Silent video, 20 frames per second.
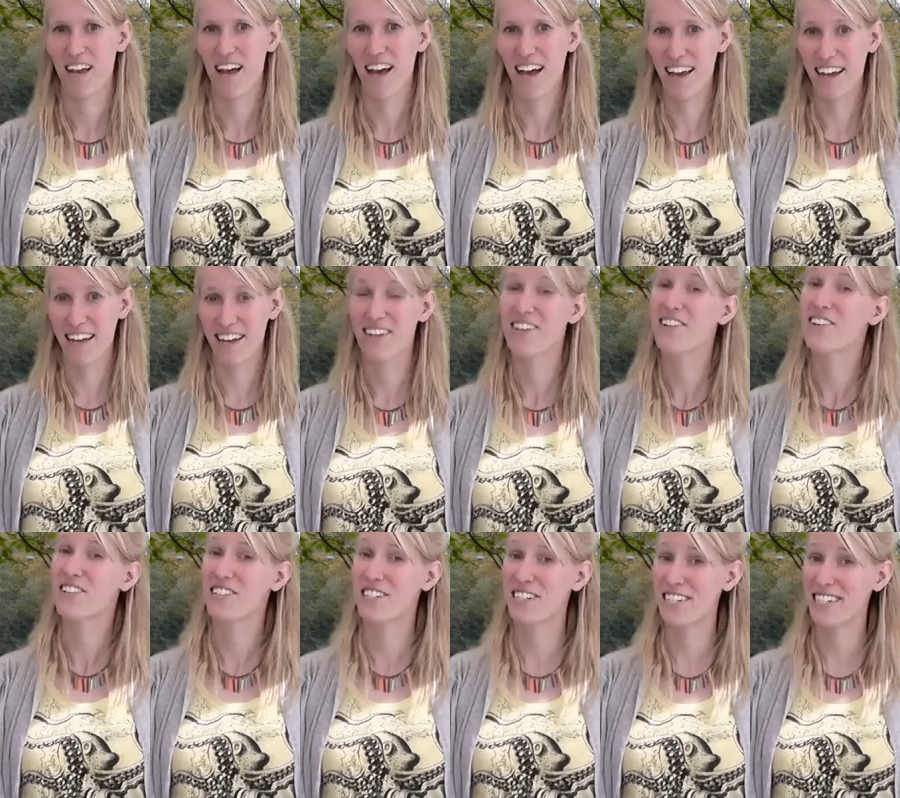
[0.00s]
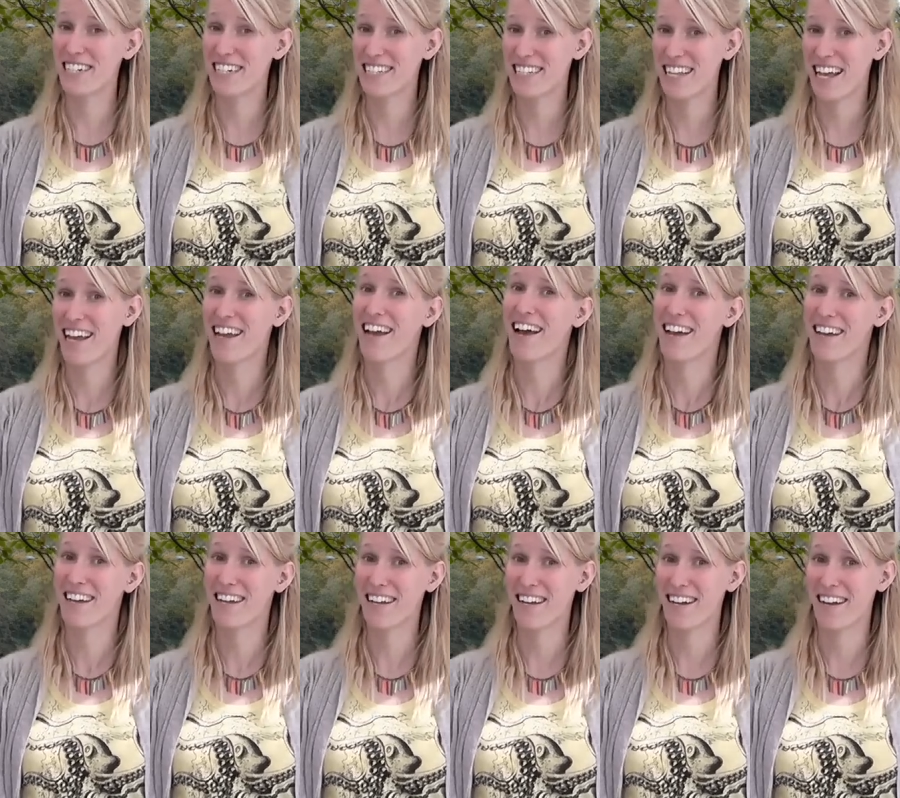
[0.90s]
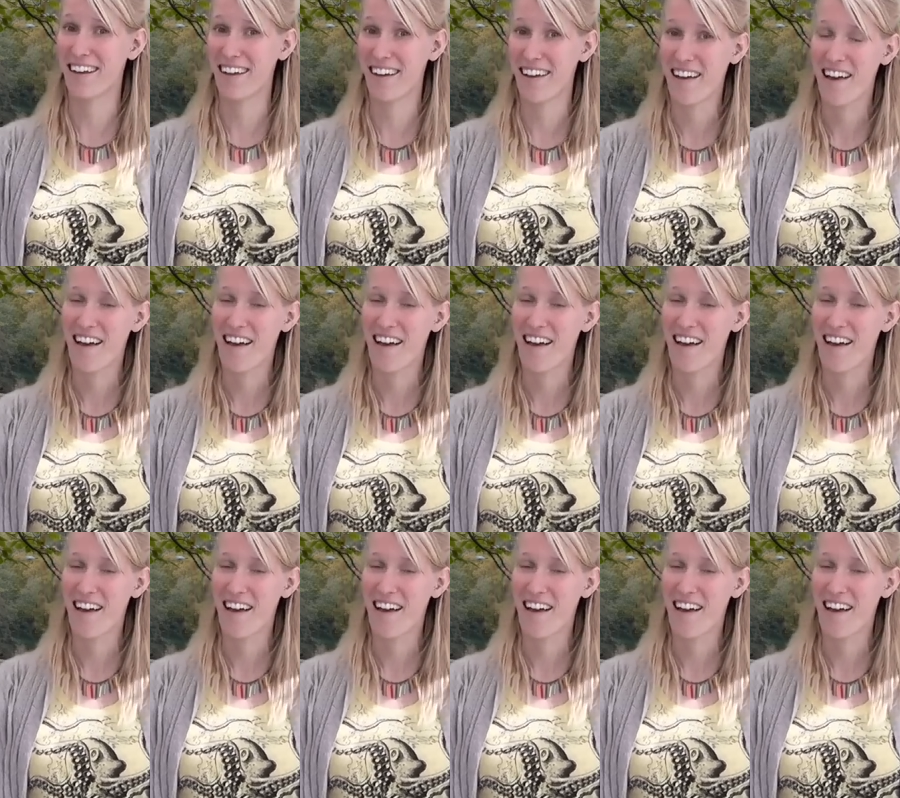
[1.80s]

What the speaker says: Hi, or should I say hyena.